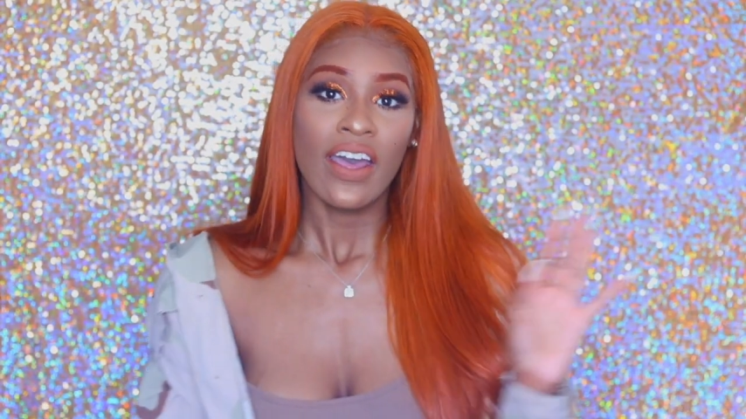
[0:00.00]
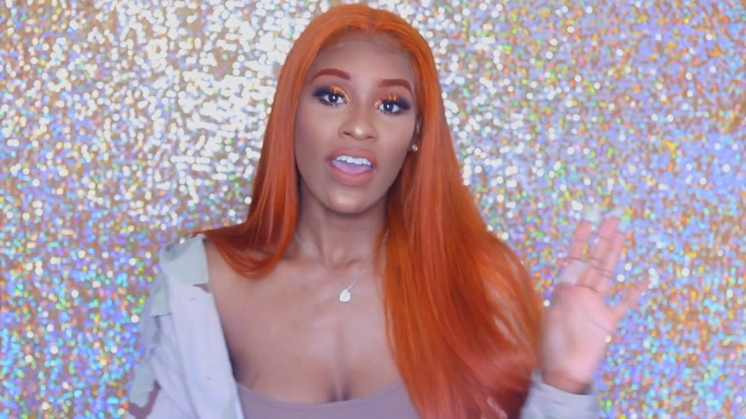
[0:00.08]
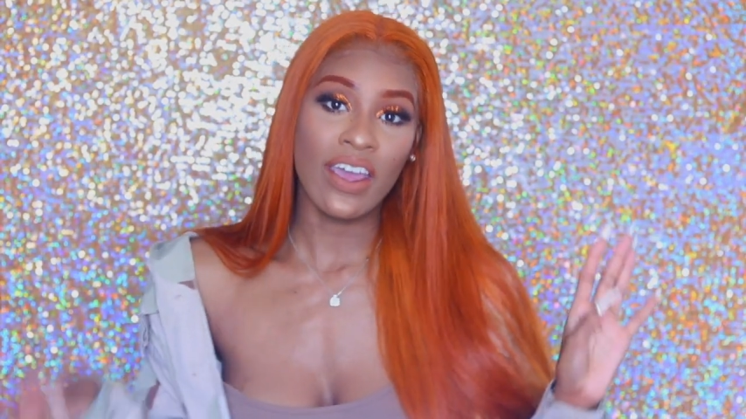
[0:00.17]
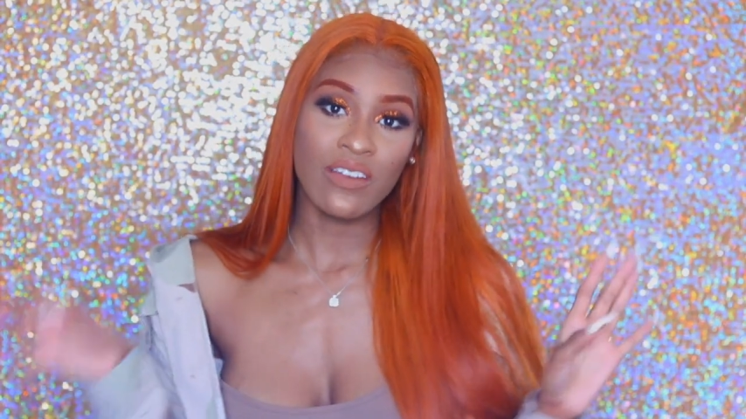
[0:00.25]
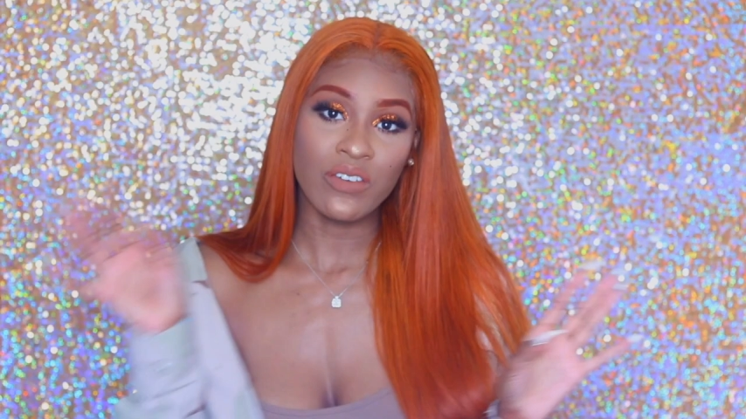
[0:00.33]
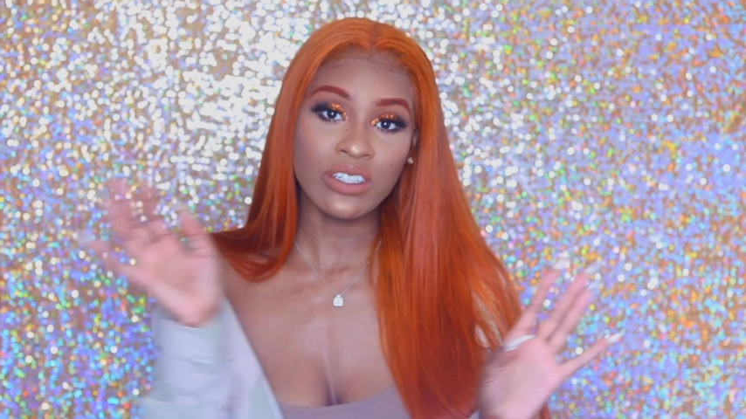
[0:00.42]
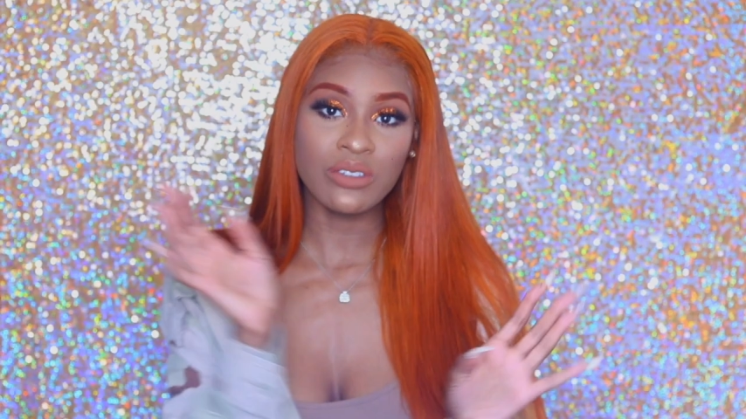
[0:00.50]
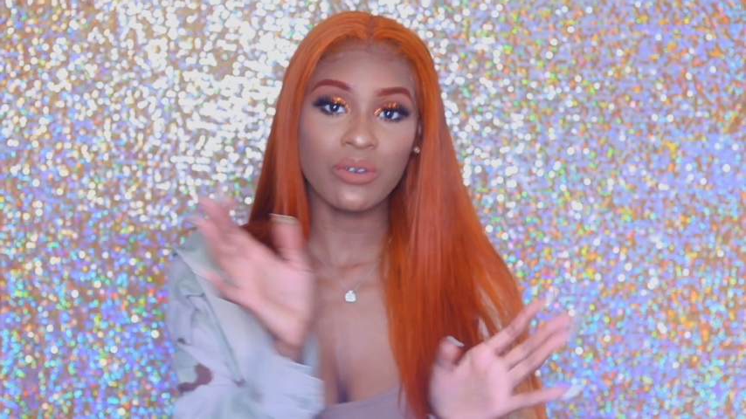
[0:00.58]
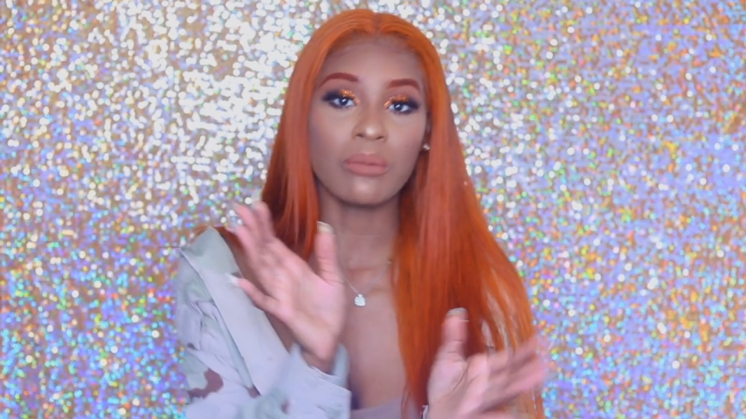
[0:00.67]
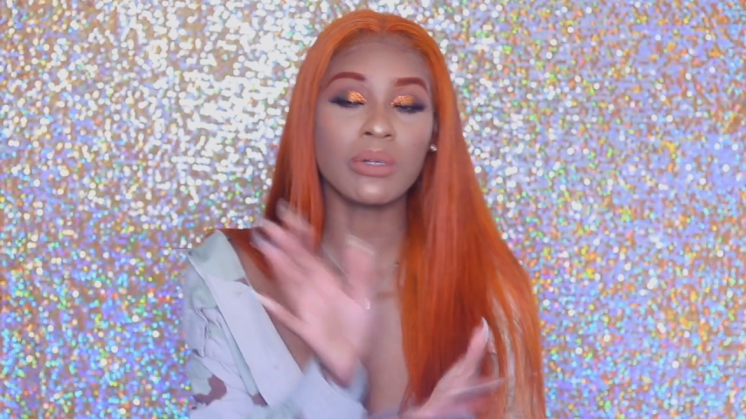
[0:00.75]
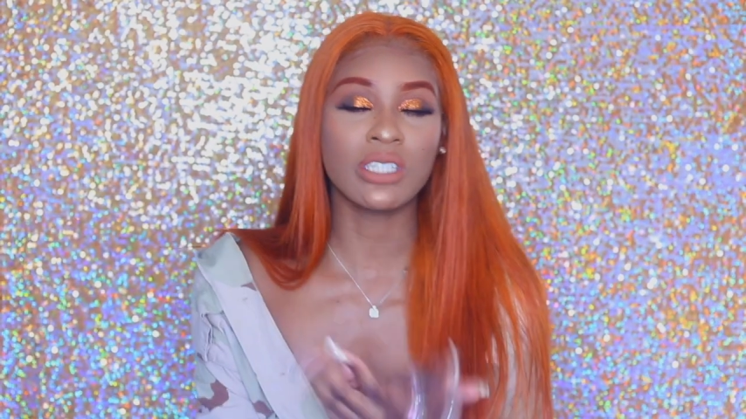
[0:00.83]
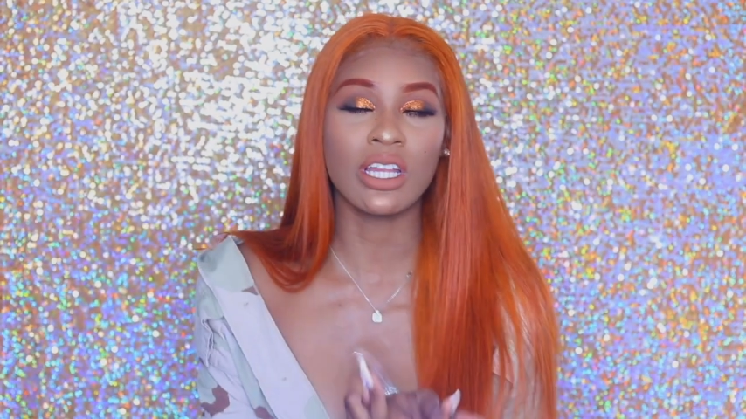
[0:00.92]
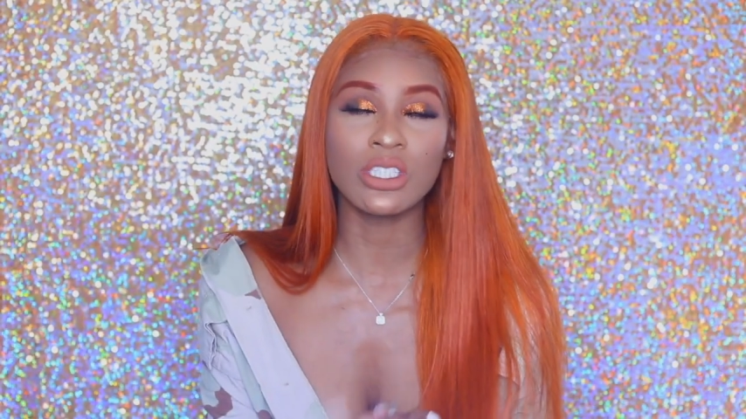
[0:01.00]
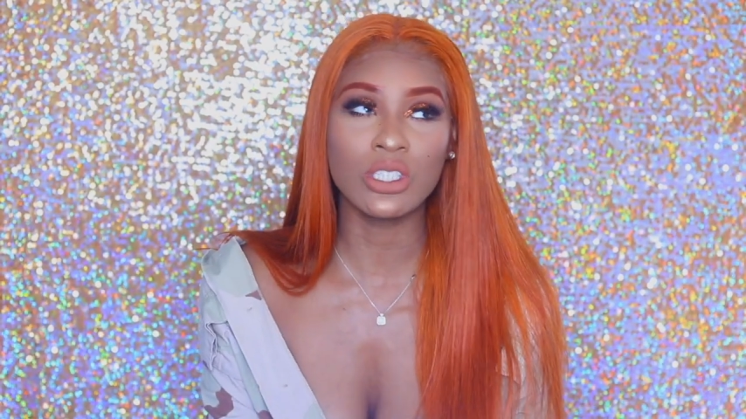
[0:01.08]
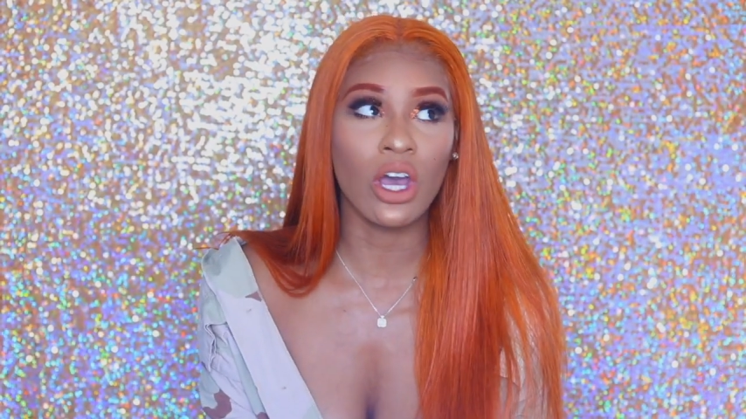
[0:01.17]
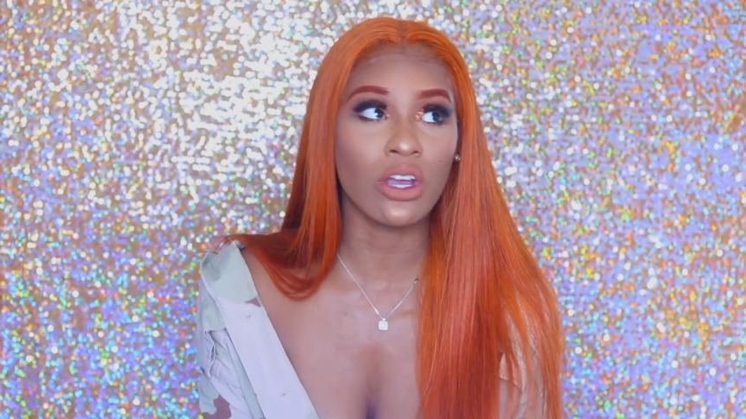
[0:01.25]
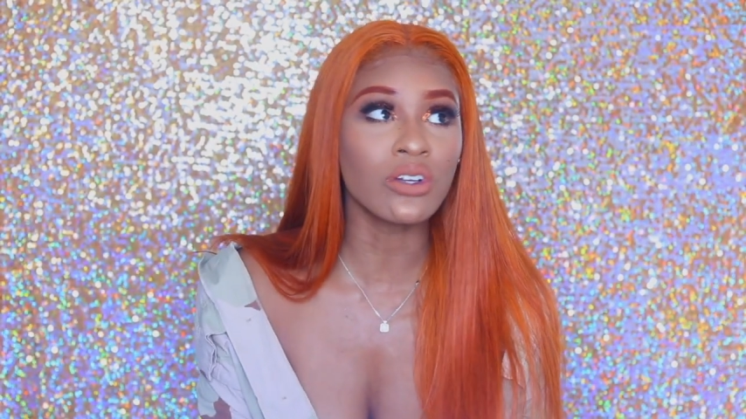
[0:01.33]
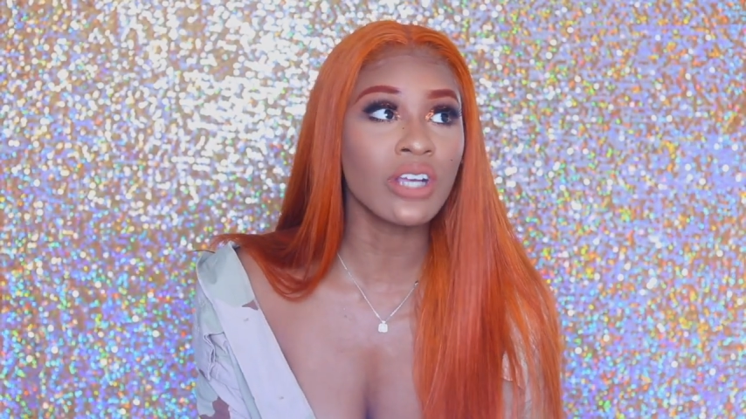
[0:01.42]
And first and foremost, let's talk.